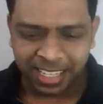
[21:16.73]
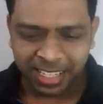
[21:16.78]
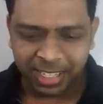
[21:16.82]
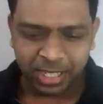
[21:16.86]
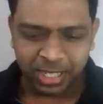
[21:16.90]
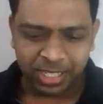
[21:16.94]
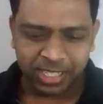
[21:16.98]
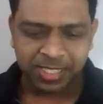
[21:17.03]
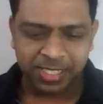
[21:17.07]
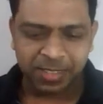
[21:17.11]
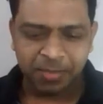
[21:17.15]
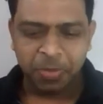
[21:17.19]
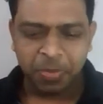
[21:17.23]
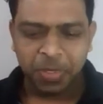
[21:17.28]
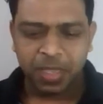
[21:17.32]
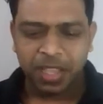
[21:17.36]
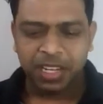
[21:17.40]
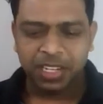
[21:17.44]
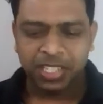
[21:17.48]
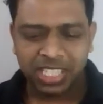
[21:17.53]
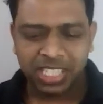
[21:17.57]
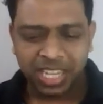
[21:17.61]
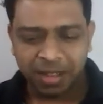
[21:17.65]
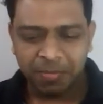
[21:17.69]
Just
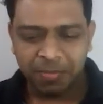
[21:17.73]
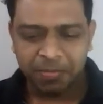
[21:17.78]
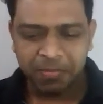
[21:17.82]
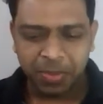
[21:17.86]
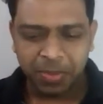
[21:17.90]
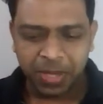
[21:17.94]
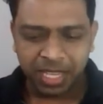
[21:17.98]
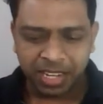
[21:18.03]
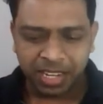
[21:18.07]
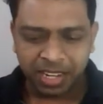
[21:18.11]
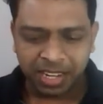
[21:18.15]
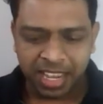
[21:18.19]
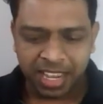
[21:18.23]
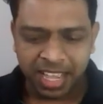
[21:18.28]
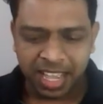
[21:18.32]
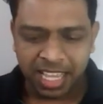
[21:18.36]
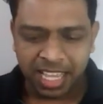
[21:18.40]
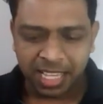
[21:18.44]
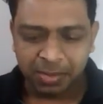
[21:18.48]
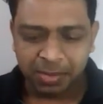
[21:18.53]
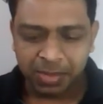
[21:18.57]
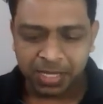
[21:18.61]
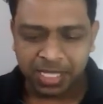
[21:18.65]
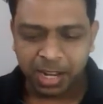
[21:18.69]
jumping.
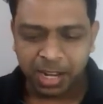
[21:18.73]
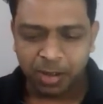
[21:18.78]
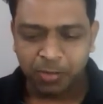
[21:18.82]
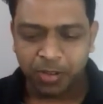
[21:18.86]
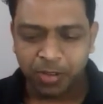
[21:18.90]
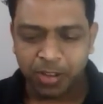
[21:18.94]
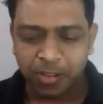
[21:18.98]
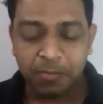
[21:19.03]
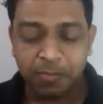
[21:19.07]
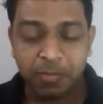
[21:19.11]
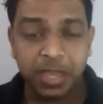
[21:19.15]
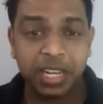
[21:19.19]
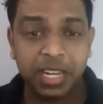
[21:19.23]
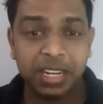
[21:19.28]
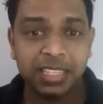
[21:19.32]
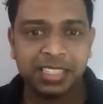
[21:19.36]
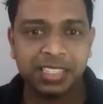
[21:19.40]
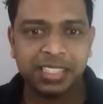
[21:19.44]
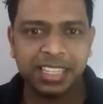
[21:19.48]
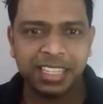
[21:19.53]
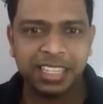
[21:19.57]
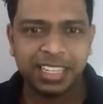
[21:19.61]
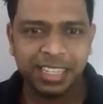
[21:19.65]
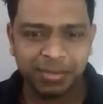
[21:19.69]
Rear himself up
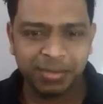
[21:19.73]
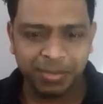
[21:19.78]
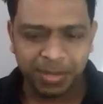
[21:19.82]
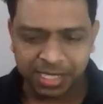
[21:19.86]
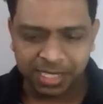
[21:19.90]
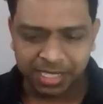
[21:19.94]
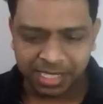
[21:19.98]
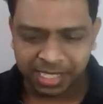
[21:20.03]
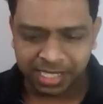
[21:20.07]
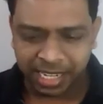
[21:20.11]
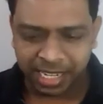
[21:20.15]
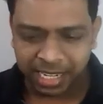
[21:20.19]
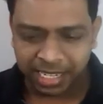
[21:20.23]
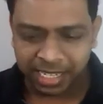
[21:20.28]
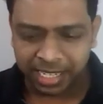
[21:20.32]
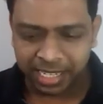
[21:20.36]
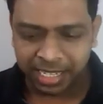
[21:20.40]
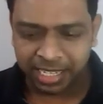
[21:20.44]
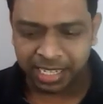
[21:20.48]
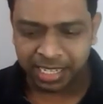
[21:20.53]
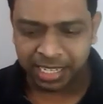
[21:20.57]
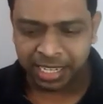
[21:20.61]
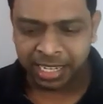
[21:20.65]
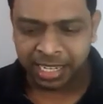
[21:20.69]
menacingly means
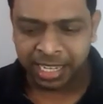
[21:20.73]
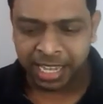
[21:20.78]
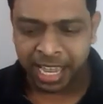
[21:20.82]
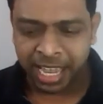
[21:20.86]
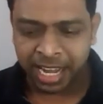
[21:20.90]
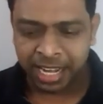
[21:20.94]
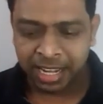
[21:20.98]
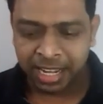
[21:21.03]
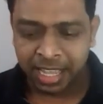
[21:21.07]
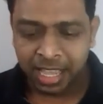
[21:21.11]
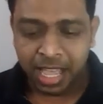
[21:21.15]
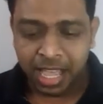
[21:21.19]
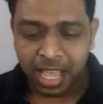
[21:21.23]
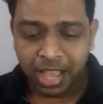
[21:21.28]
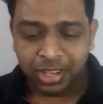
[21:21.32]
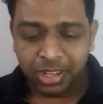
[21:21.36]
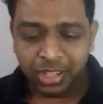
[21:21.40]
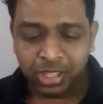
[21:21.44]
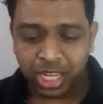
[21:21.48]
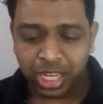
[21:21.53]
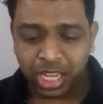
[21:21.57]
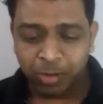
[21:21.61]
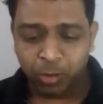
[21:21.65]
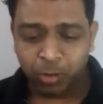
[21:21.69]
threateningly, and
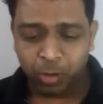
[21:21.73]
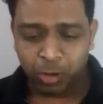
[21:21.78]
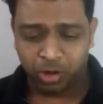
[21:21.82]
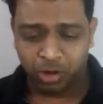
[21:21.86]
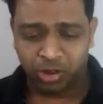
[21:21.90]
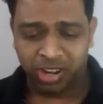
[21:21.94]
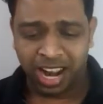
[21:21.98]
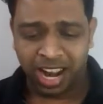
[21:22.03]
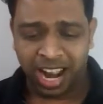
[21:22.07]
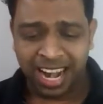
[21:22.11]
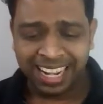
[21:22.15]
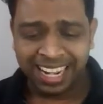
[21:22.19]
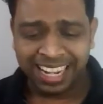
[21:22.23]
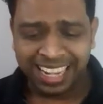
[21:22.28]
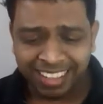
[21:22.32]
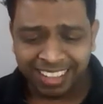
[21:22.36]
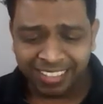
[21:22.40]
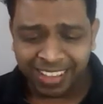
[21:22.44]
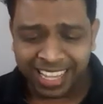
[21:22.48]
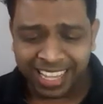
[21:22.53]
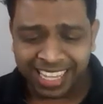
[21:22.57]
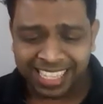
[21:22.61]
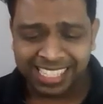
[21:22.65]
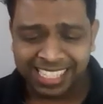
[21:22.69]
she would run
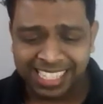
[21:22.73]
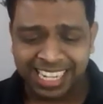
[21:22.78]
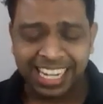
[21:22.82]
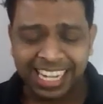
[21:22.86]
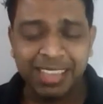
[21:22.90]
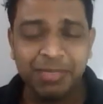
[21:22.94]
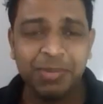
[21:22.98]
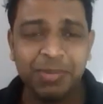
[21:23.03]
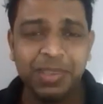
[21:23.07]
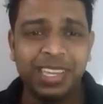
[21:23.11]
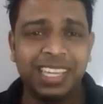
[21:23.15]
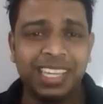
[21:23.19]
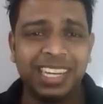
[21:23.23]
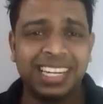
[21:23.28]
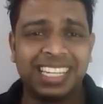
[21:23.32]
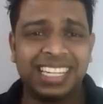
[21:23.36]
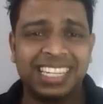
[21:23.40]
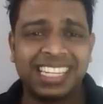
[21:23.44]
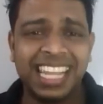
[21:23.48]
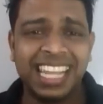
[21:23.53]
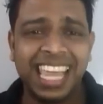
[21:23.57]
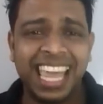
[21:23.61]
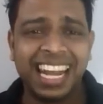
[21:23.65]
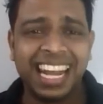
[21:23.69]
away screaming
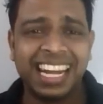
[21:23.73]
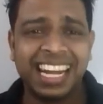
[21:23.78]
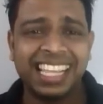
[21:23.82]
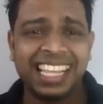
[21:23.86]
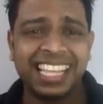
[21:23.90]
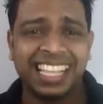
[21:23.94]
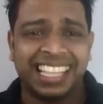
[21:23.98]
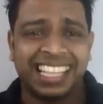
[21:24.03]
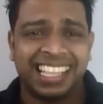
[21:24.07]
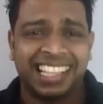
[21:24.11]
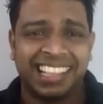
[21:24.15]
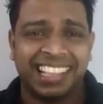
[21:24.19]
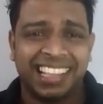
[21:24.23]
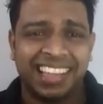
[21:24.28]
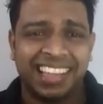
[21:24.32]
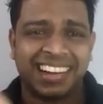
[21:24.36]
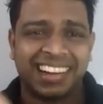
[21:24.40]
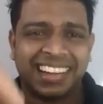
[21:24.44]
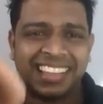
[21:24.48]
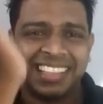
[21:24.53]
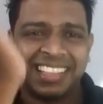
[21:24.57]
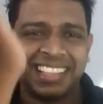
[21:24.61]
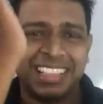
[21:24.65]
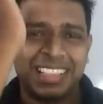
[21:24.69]
in terror.
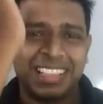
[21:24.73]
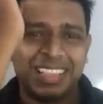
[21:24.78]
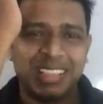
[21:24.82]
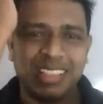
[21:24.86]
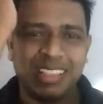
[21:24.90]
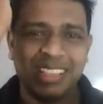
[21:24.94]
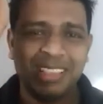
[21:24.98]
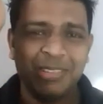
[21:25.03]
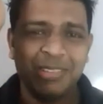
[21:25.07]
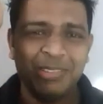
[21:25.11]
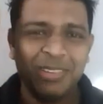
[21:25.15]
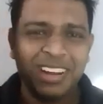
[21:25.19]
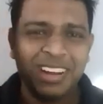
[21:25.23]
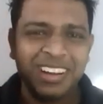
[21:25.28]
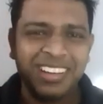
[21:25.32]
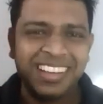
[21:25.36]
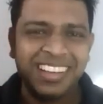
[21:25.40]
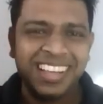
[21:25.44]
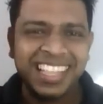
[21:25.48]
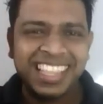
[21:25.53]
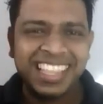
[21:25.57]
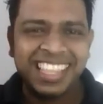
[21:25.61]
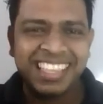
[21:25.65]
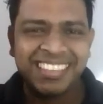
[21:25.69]

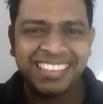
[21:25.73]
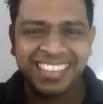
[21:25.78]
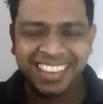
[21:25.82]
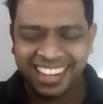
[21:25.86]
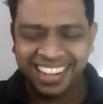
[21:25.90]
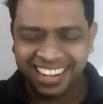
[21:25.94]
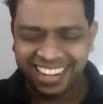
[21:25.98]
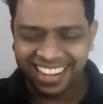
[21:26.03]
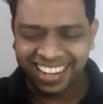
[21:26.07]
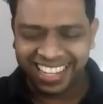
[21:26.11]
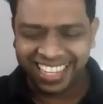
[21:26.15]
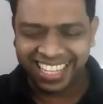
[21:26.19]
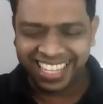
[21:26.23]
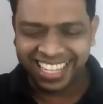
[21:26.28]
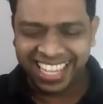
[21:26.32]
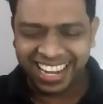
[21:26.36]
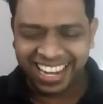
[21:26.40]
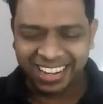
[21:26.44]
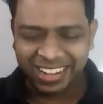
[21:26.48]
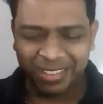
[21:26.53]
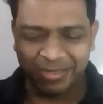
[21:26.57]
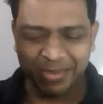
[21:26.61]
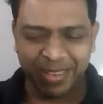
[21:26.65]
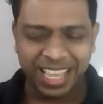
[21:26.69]

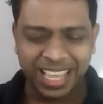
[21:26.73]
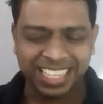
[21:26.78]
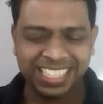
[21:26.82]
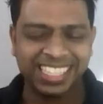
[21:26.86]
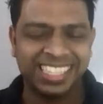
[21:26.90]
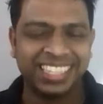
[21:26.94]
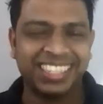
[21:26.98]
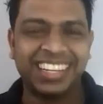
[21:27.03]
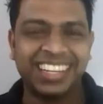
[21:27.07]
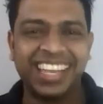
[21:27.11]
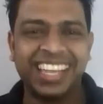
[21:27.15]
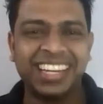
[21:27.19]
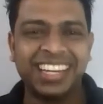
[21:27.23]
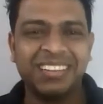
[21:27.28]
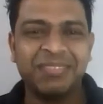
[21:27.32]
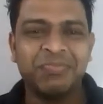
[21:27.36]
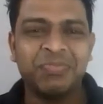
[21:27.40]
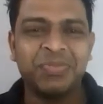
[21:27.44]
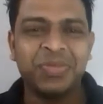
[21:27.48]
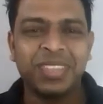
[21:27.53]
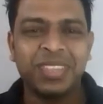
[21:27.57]
Can you imagine, right?